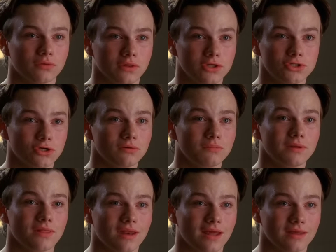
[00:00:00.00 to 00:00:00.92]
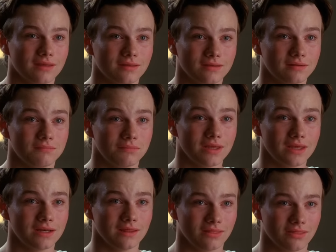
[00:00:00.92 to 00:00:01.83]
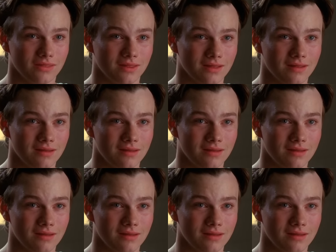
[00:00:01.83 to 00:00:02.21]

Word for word: really showed me that I can be anything.